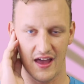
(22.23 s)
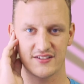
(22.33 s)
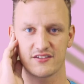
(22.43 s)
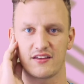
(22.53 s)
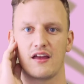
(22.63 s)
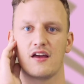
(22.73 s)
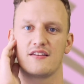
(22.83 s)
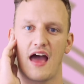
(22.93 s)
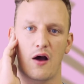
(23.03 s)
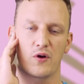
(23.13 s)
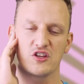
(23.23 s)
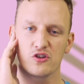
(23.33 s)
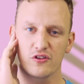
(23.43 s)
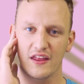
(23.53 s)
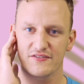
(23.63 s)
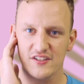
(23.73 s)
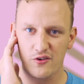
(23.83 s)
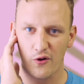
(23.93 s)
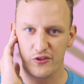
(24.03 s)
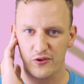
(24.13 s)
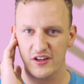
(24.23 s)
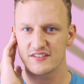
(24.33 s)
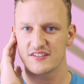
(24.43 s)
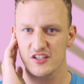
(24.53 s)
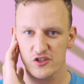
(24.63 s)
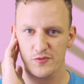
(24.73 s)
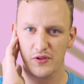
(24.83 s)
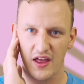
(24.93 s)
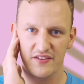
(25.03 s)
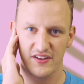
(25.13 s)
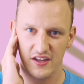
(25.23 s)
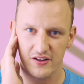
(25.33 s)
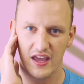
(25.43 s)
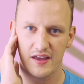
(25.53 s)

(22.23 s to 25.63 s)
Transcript: Excellent. Now, when you lived in North Korea, did you play video